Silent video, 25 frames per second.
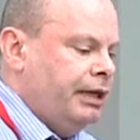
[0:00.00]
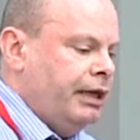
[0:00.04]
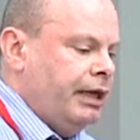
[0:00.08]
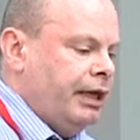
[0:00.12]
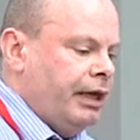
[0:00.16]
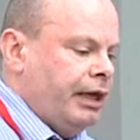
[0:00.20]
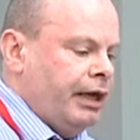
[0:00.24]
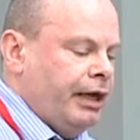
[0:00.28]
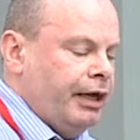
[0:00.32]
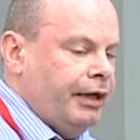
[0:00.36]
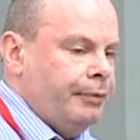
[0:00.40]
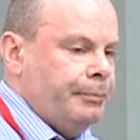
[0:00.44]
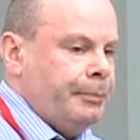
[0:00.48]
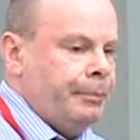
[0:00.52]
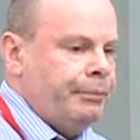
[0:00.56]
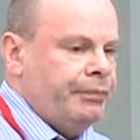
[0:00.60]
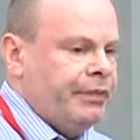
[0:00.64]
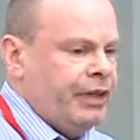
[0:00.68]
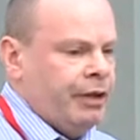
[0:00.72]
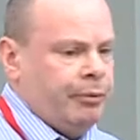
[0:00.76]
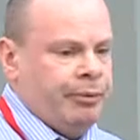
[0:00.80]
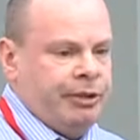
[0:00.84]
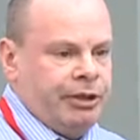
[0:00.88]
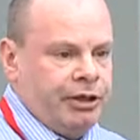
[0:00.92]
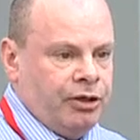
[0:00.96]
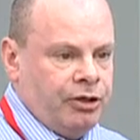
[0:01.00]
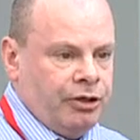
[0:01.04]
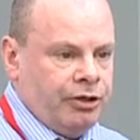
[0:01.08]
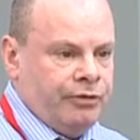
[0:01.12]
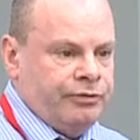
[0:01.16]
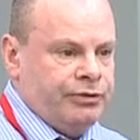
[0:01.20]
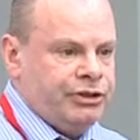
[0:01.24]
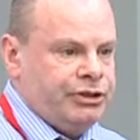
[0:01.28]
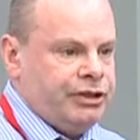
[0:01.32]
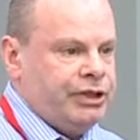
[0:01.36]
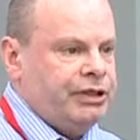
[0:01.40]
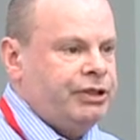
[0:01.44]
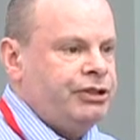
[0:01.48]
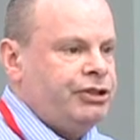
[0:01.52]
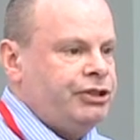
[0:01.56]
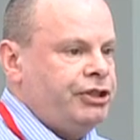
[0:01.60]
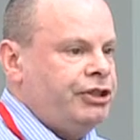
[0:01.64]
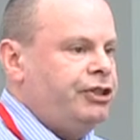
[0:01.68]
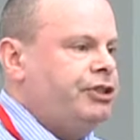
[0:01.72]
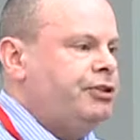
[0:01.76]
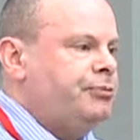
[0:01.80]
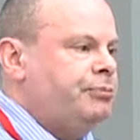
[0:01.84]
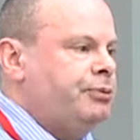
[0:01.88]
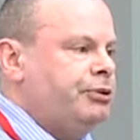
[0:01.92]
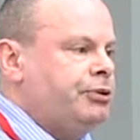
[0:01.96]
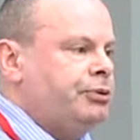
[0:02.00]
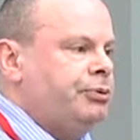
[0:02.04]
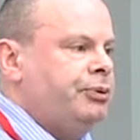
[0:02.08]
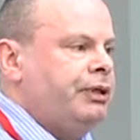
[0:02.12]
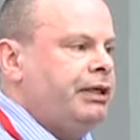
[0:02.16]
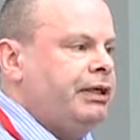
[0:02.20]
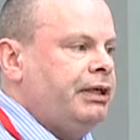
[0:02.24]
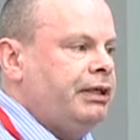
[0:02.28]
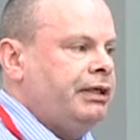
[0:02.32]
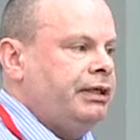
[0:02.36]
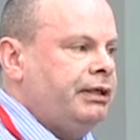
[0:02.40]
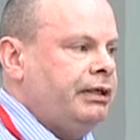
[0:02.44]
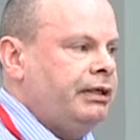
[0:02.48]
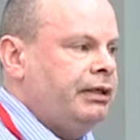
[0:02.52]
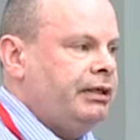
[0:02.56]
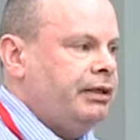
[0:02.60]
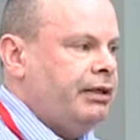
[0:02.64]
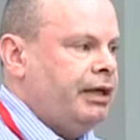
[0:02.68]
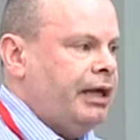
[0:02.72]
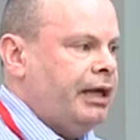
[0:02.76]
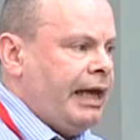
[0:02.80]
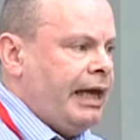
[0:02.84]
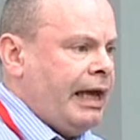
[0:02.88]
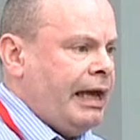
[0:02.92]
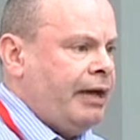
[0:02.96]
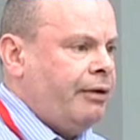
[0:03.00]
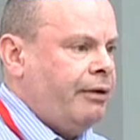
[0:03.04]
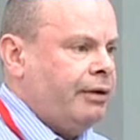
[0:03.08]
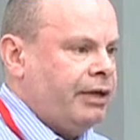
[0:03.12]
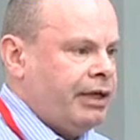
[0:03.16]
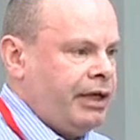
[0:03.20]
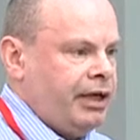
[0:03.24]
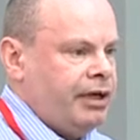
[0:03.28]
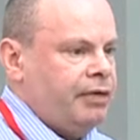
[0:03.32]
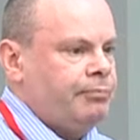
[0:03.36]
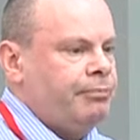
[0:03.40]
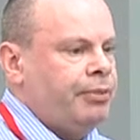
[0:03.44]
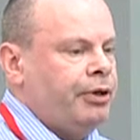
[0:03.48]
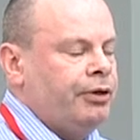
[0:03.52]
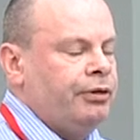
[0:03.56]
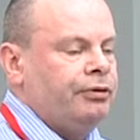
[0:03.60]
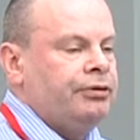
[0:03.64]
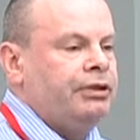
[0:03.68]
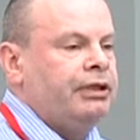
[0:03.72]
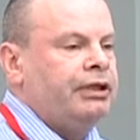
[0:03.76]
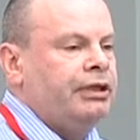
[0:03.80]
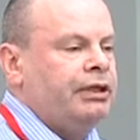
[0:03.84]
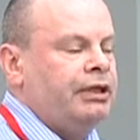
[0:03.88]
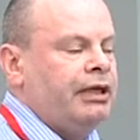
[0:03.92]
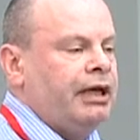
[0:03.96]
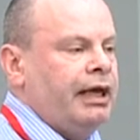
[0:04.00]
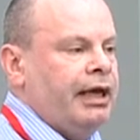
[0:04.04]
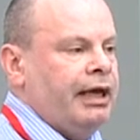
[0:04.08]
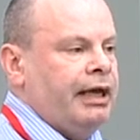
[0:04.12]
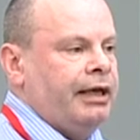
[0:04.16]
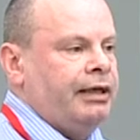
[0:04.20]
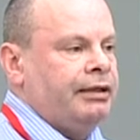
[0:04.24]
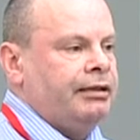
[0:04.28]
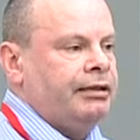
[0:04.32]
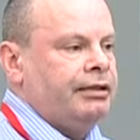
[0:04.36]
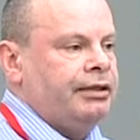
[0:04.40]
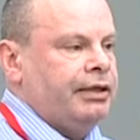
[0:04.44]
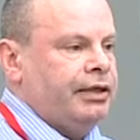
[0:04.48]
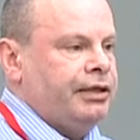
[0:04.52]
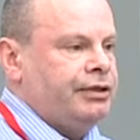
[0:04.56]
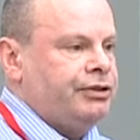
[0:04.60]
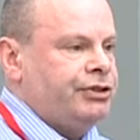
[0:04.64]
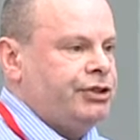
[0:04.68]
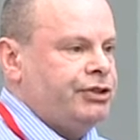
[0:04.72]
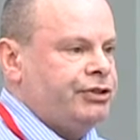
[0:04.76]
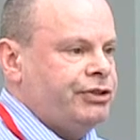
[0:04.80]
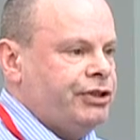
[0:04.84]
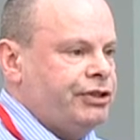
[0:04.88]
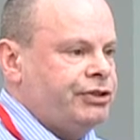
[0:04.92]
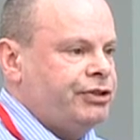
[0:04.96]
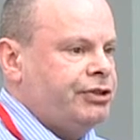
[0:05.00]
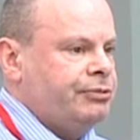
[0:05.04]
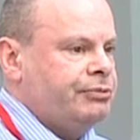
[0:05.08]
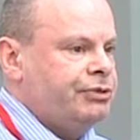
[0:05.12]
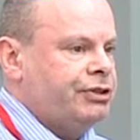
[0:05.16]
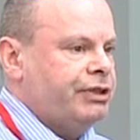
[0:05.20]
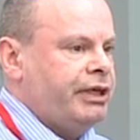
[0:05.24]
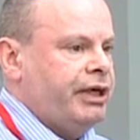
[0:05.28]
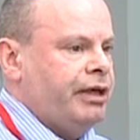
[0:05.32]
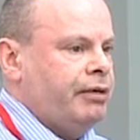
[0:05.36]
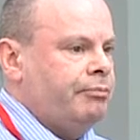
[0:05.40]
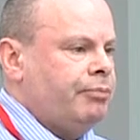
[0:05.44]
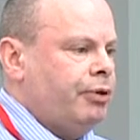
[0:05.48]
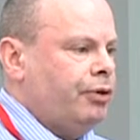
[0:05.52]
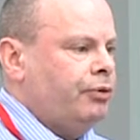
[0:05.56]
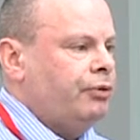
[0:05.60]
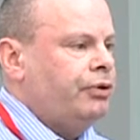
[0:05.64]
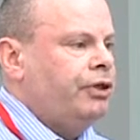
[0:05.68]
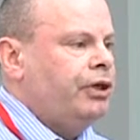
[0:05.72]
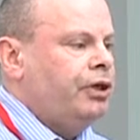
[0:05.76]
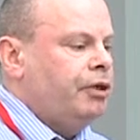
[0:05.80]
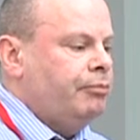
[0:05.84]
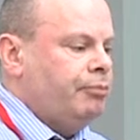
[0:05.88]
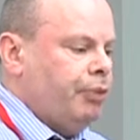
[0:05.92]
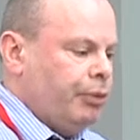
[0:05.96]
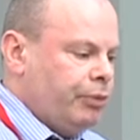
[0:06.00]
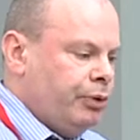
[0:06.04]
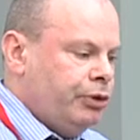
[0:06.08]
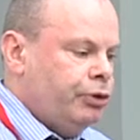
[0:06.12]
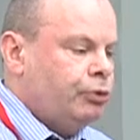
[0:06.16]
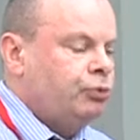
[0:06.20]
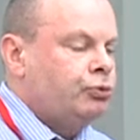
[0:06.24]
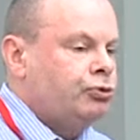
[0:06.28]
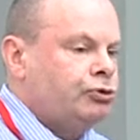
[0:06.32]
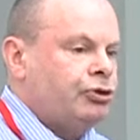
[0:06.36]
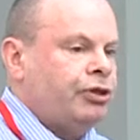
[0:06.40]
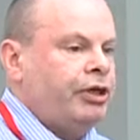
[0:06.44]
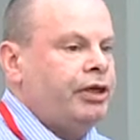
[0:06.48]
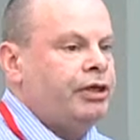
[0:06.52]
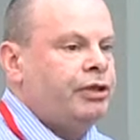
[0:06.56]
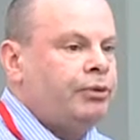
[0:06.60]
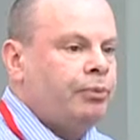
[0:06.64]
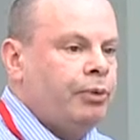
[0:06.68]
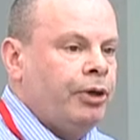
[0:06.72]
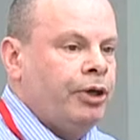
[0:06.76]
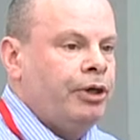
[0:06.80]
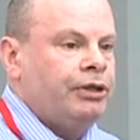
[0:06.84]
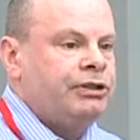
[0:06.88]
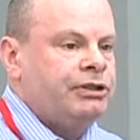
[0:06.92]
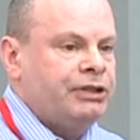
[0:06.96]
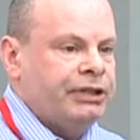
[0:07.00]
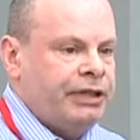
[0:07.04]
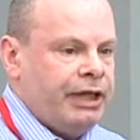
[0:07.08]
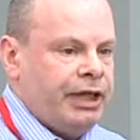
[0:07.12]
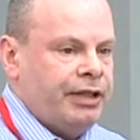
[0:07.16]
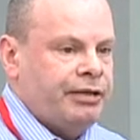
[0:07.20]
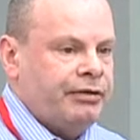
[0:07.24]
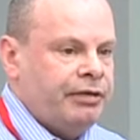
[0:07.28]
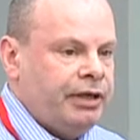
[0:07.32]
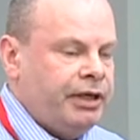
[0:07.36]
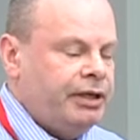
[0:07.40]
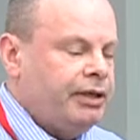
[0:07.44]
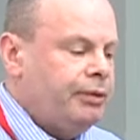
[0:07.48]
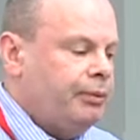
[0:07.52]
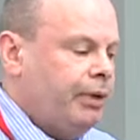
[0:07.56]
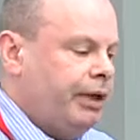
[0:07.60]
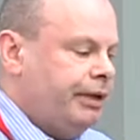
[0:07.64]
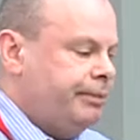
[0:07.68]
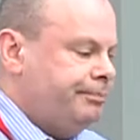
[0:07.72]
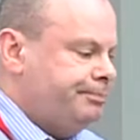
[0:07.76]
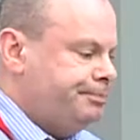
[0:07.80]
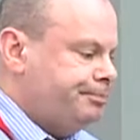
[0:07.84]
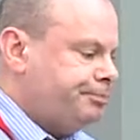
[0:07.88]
There'll be a lot of synergies between our catapult and the Energy Systems Catapult, but we all try to work together anyway.